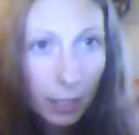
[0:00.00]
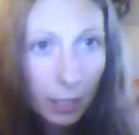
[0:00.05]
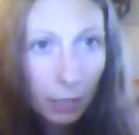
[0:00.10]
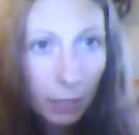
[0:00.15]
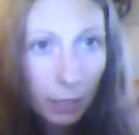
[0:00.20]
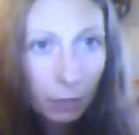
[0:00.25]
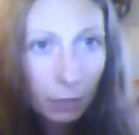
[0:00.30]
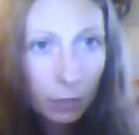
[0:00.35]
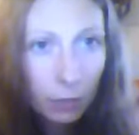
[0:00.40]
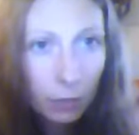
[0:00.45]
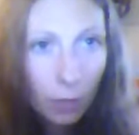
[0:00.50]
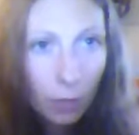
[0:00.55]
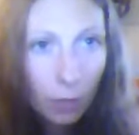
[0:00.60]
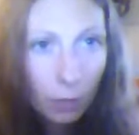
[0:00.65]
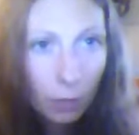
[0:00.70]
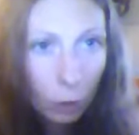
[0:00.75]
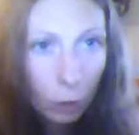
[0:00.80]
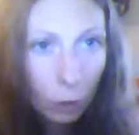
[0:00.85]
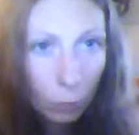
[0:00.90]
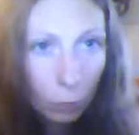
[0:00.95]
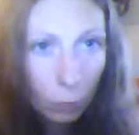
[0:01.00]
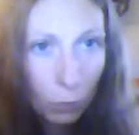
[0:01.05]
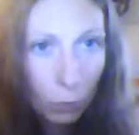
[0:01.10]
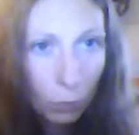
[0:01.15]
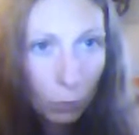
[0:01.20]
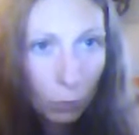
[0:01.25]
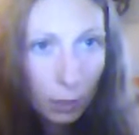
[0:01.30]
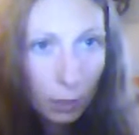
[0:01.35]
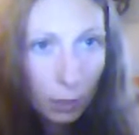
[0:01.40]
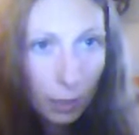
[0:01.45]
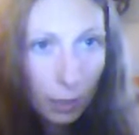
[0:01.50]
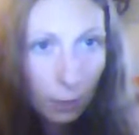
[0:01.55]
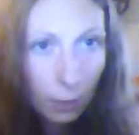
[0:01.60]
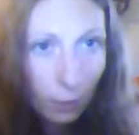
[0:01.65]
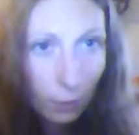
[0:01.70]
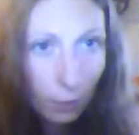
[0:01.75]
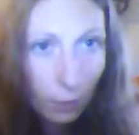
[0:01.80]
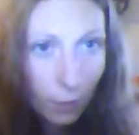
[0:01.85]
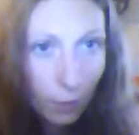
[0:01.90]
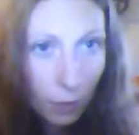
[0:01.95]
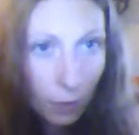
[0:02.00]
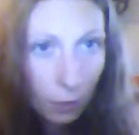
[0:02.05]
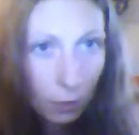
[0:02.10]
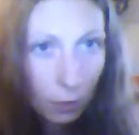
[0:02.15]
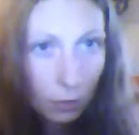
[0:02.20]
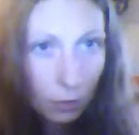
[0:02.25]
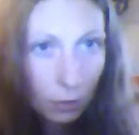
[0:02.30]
care of yourself and your moods and how you feel.